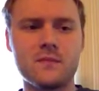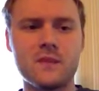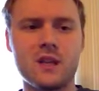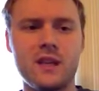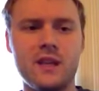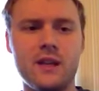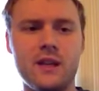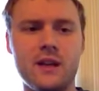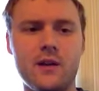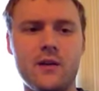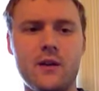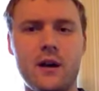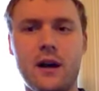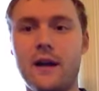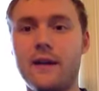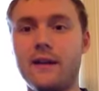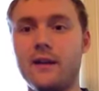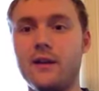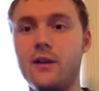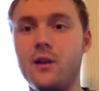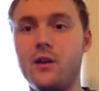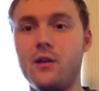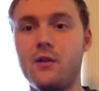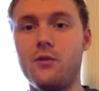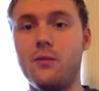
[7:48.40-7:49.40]
I
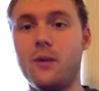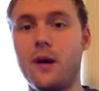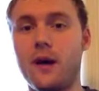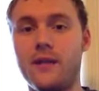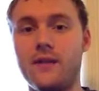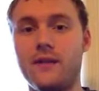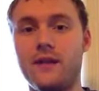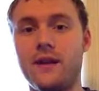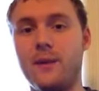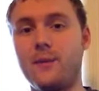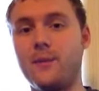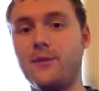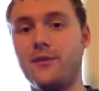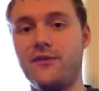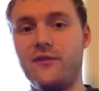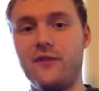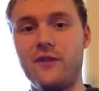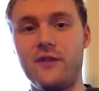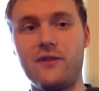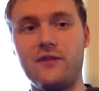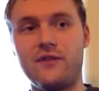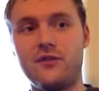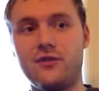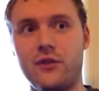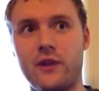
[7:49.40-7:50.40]
go by the name of
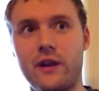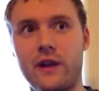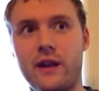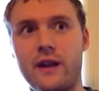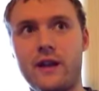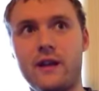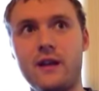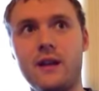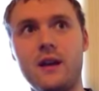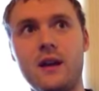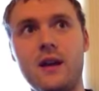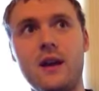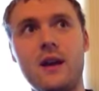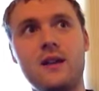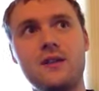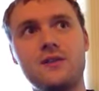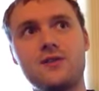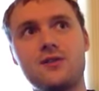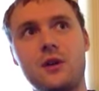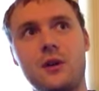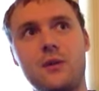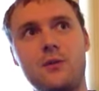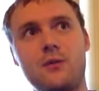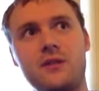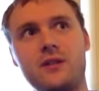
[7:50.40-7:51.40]
Fifth Dread,
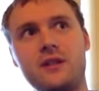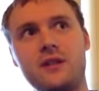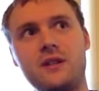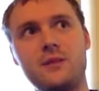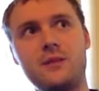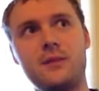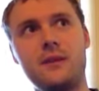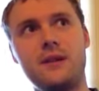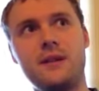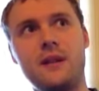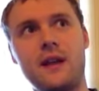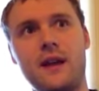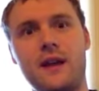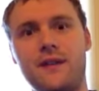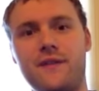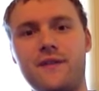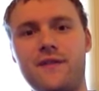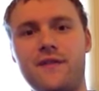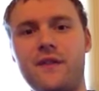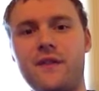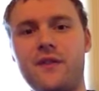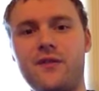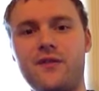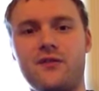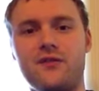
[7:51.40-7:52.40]
so I want it to be
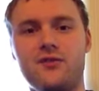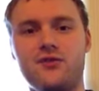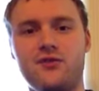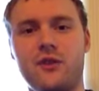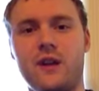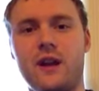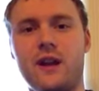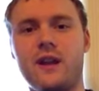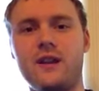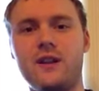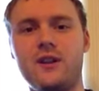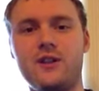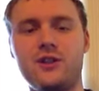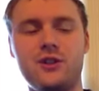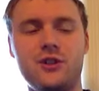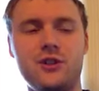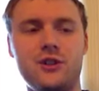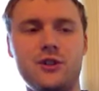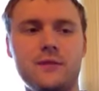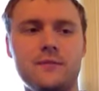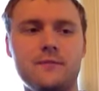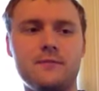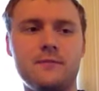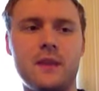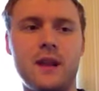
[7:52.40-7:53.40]
Fifth Dreadish,
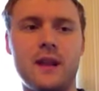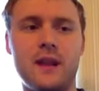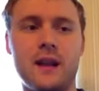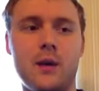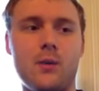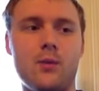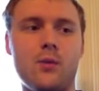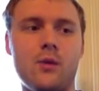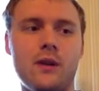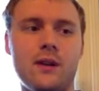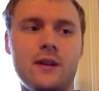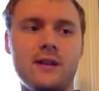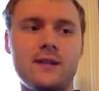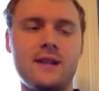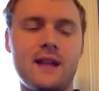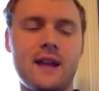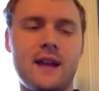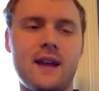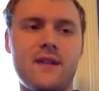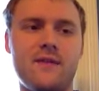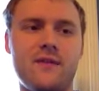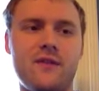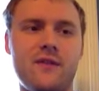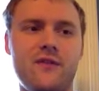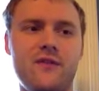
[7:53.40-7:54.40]
and I want it to
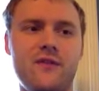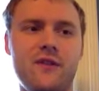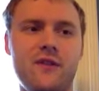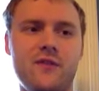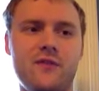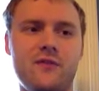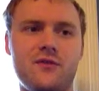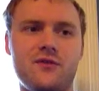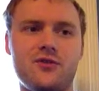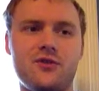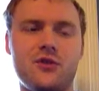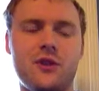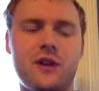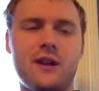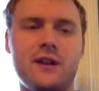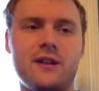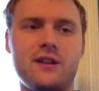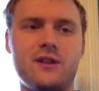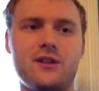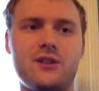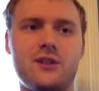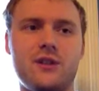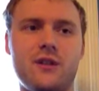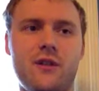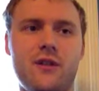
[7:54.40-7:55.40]
have a Fifth
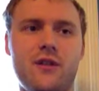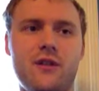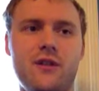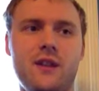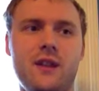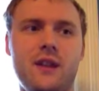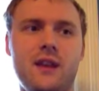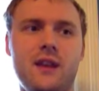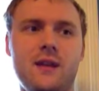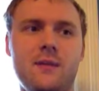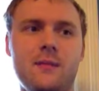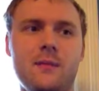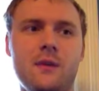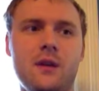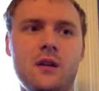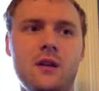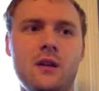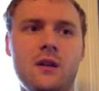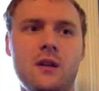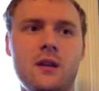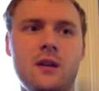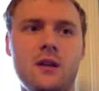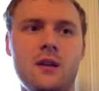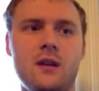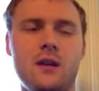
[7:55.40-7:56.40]
Dreadish theme.
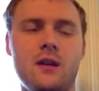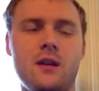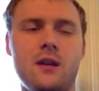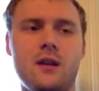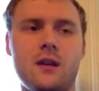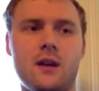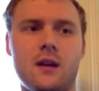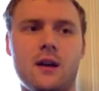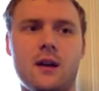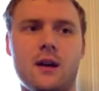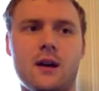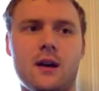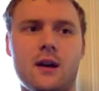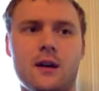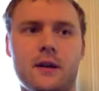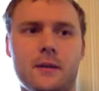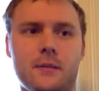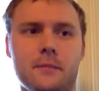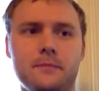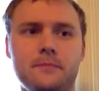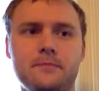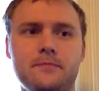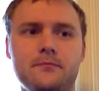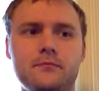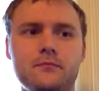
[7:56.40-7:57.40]

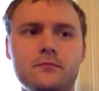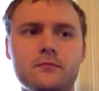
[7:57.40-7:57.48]
But